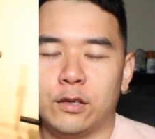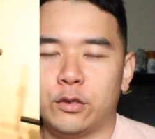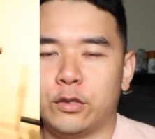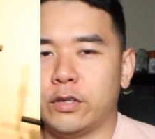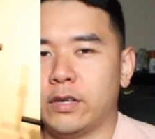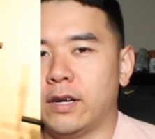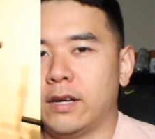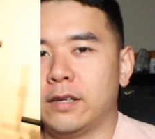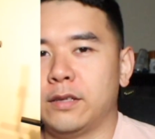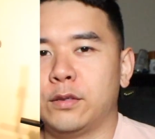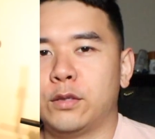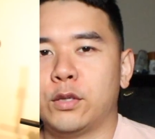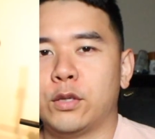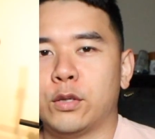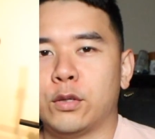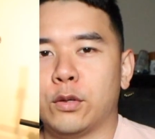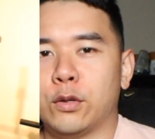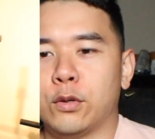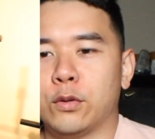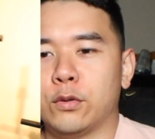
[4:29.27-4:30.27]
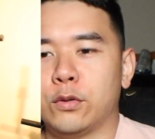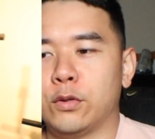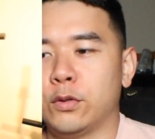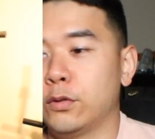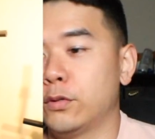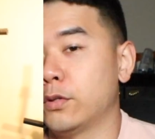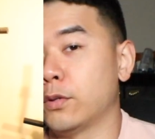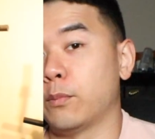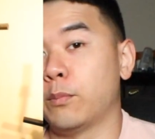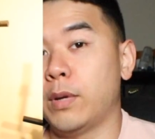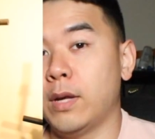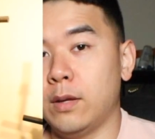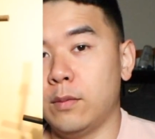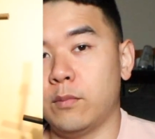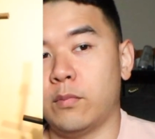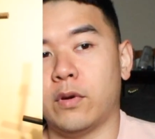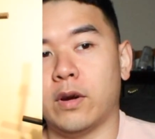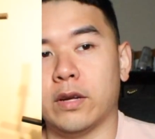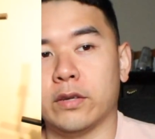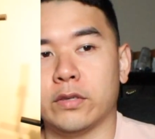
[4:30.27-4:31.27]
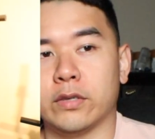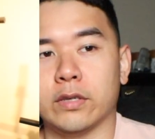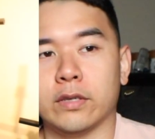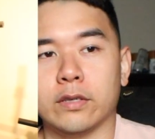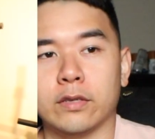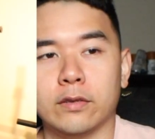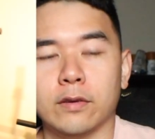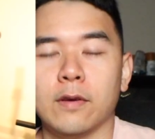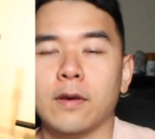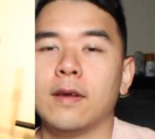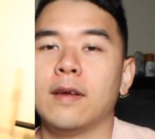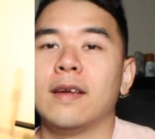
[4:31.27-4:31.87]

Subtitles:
trying to do some pin presses.